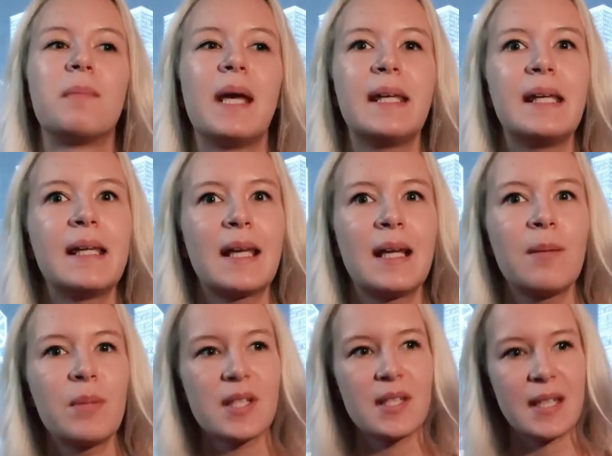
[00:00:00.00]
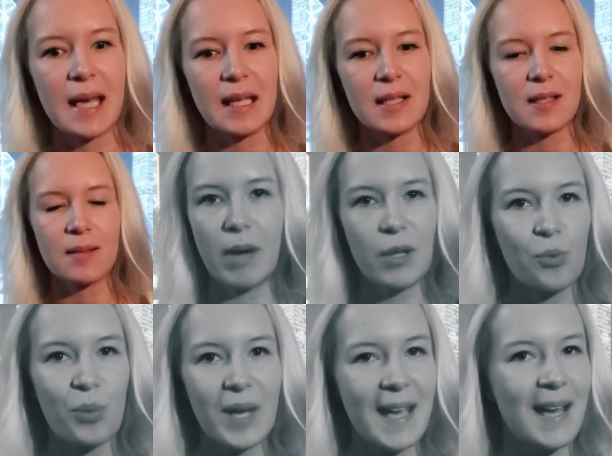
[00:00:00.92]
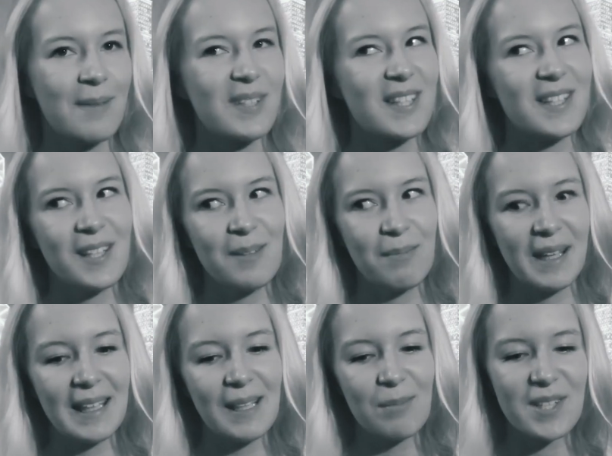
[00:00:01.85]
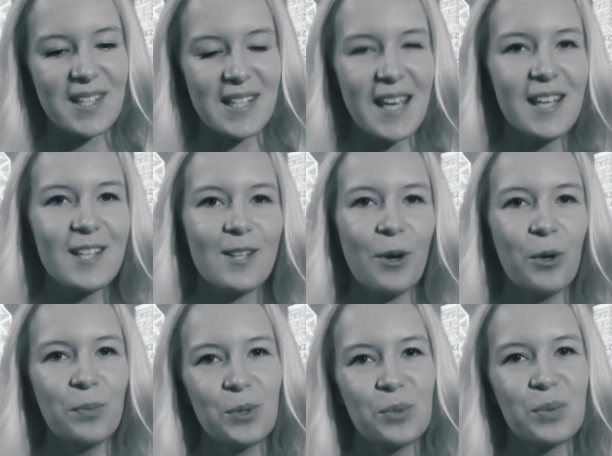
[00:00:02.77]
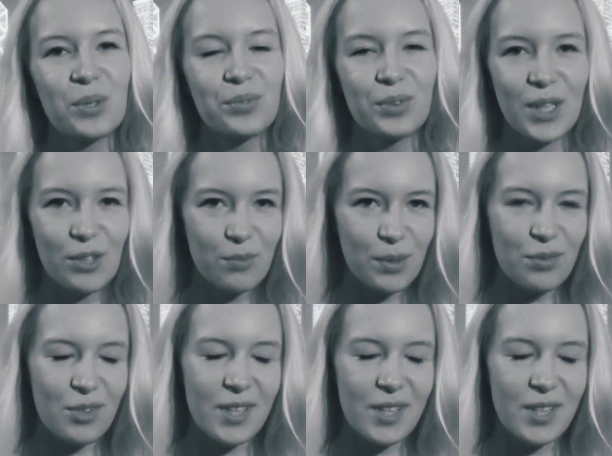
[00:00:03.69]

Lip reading: making any mistakes. By the way, I'm still making mistakes, hope you will forgive me